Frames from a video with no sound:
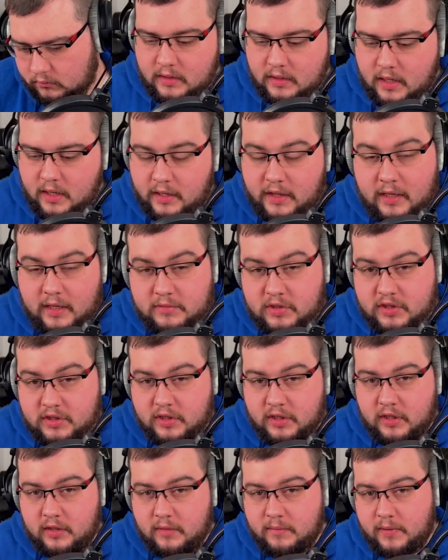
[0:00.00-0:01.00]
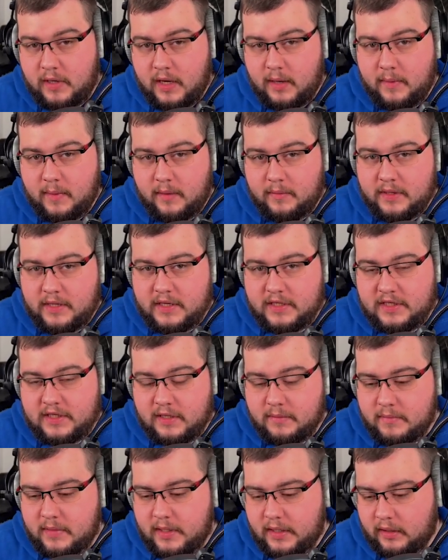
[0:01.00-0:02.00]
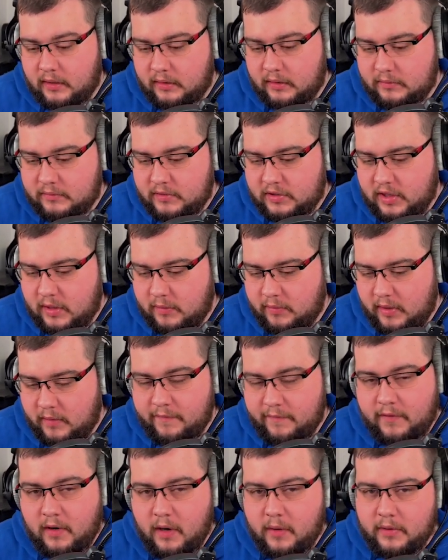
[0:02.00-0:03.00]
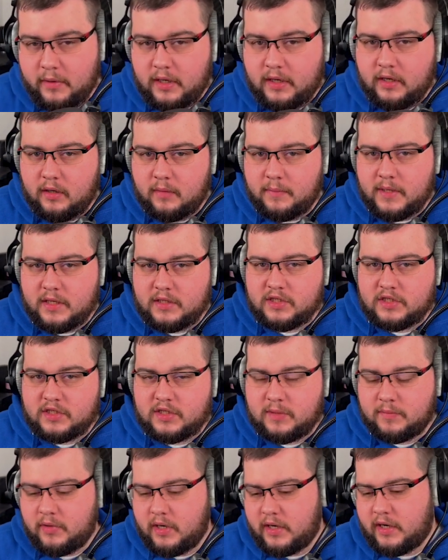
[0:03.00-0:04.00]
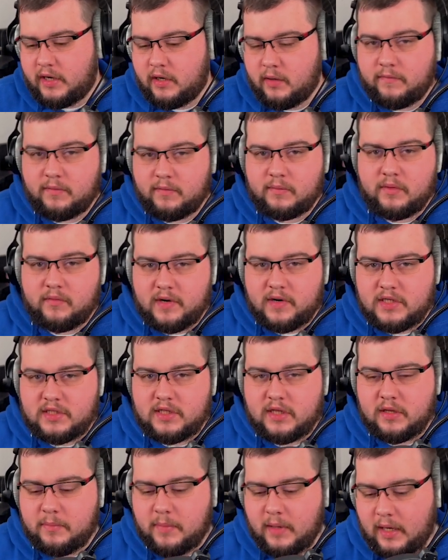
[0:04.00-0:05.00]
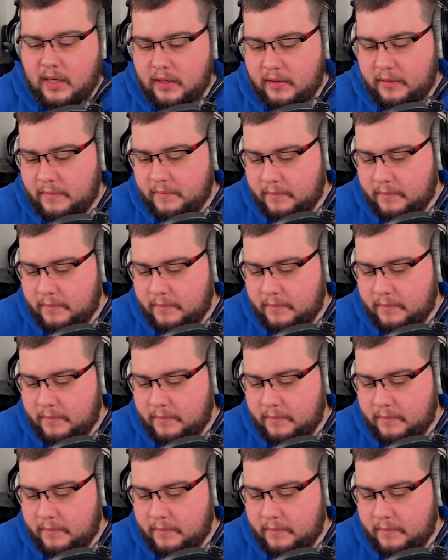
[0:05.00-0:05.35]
Then I'm just going to play about with these in the middle. I'm just going to bring them forward a little bit just to break it up from the rest of the pattern.